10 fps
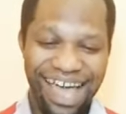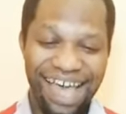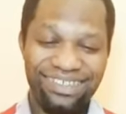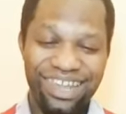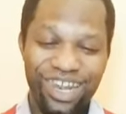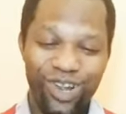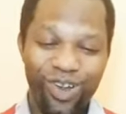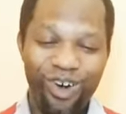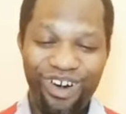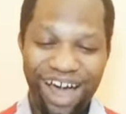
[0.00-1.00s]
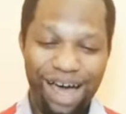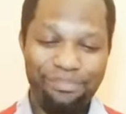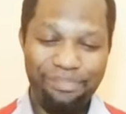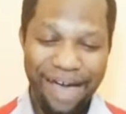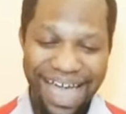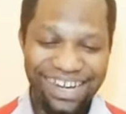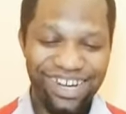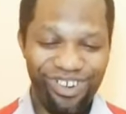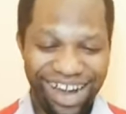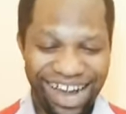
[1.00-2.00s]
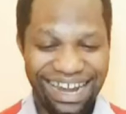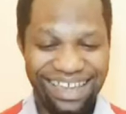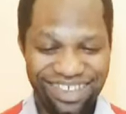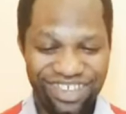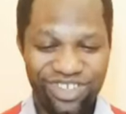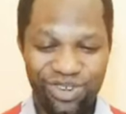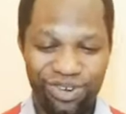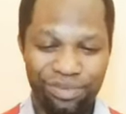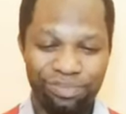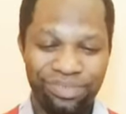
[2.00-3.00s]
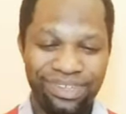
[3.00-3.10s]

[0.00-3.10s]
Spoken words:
as a law-abiding organization